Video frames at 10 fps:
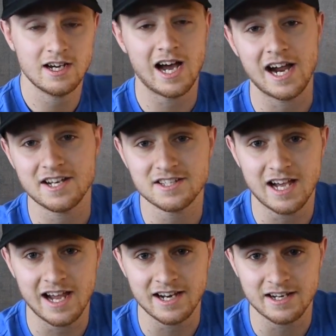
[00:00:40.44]
I
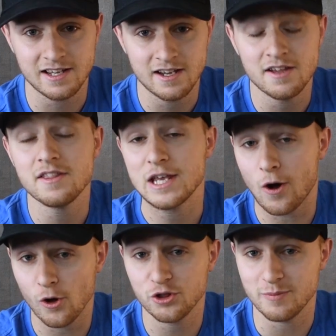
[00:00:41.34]
designed the
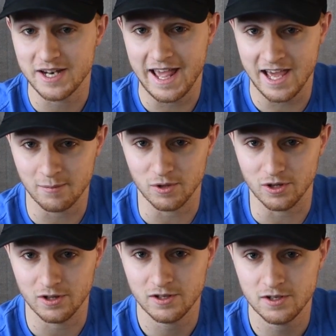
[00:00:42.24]
ultimate animal,